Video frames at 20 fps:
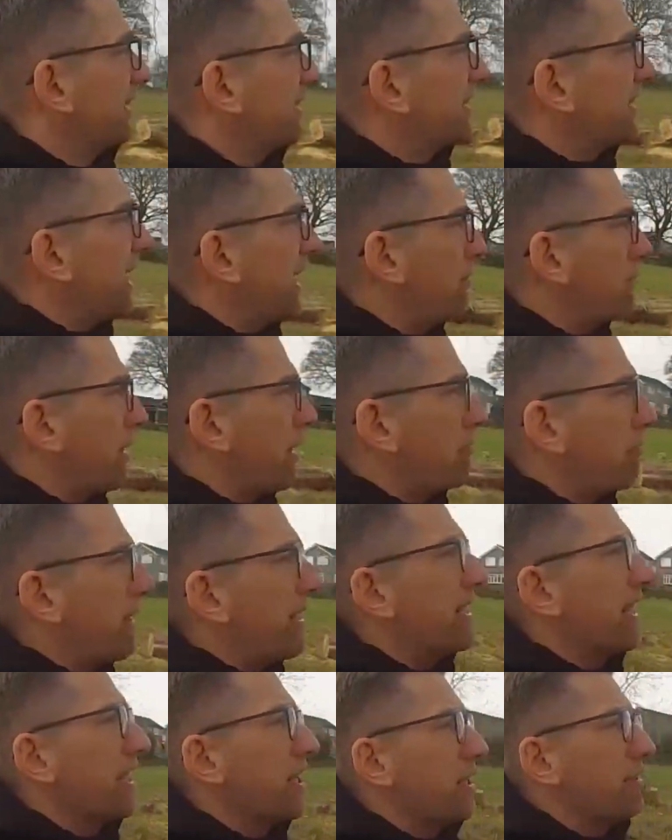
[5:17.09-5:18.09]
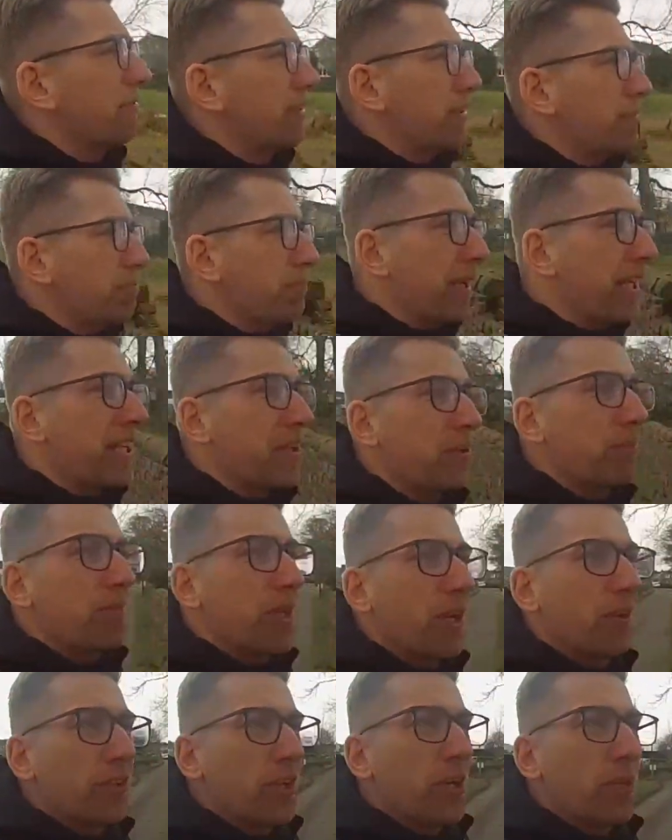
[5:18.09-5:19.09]
start by bending over and picking up
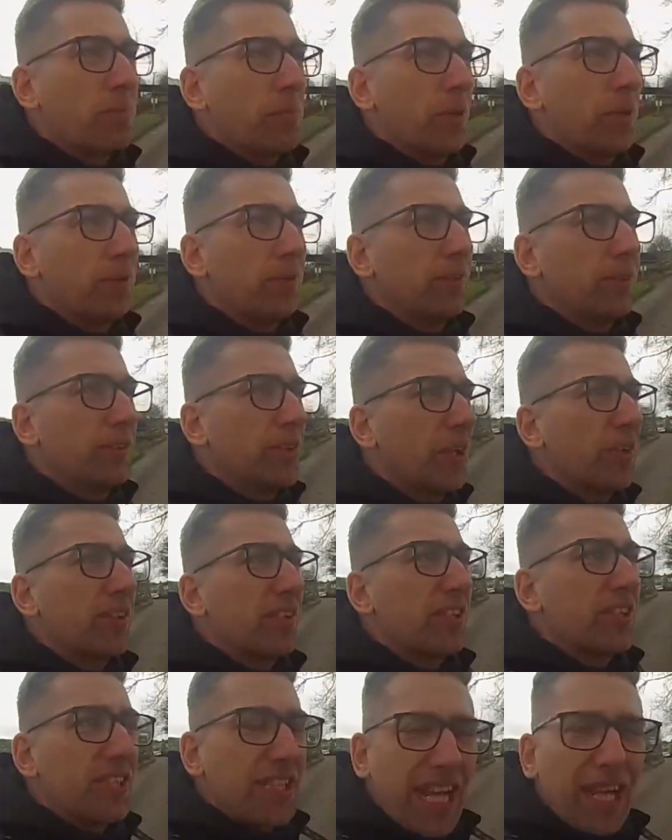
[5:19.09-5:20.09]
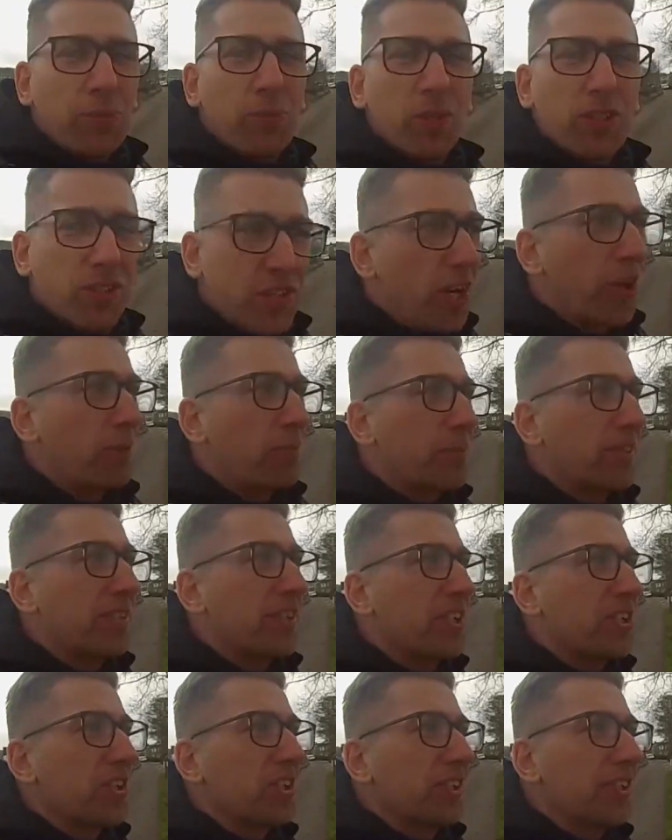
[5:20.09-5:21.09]
your dog poo, known as a downward dog
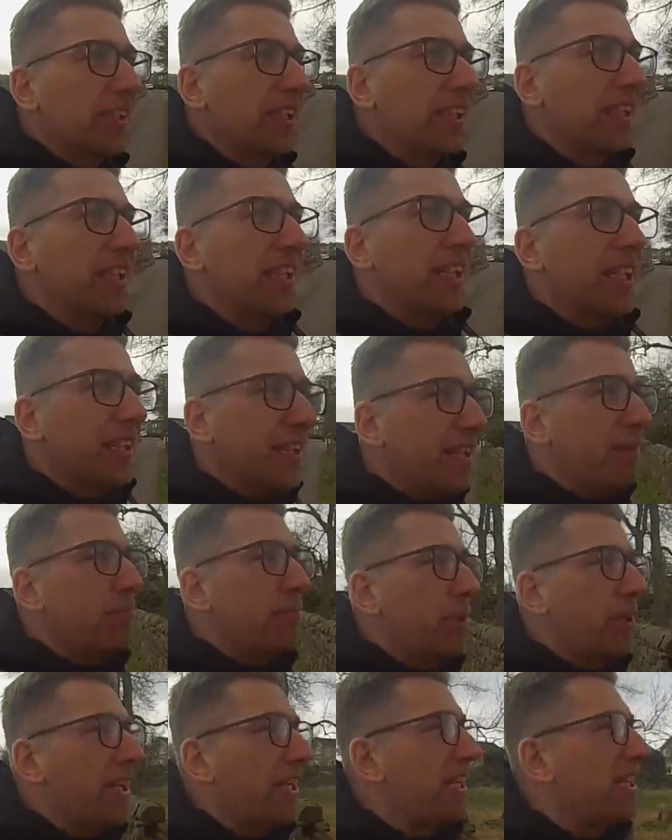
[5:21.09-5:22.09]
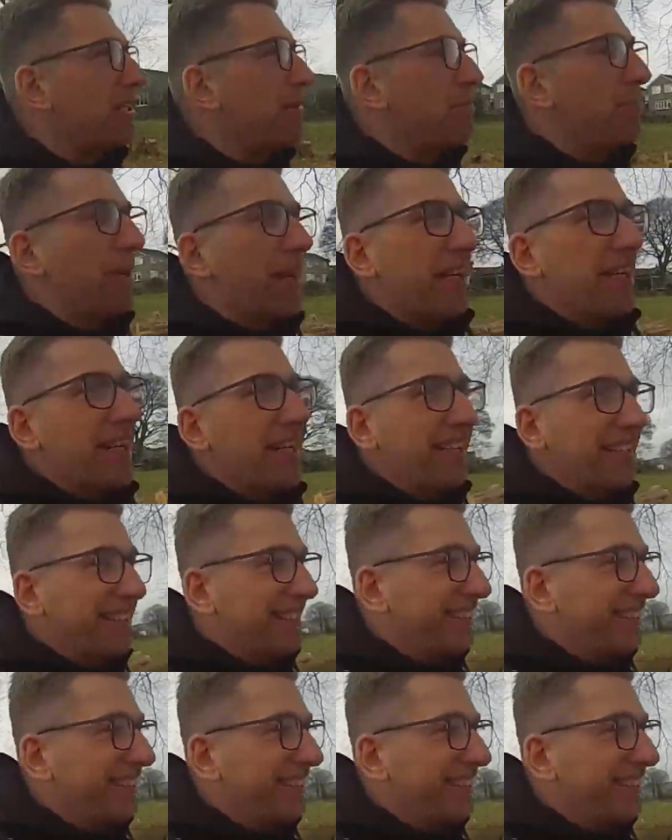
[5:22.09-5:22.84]
position. Then put it in the bin.